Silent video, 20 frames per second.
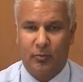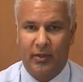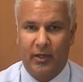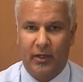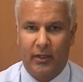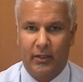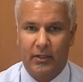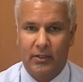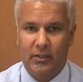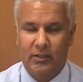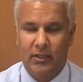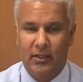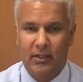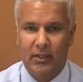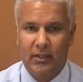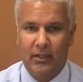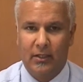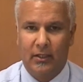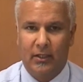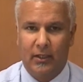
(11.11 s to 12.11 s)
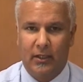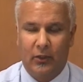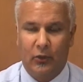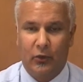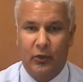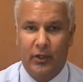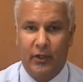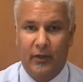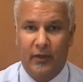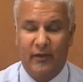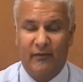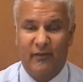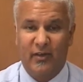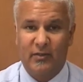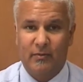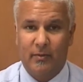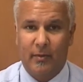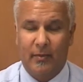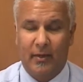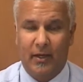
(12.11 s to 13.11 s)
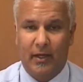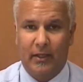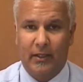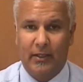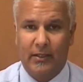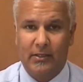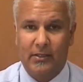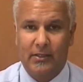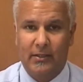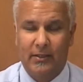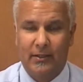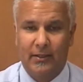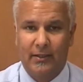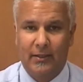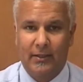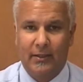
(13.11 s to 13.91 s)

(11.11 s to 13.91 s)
Partners, looking at the investment markets.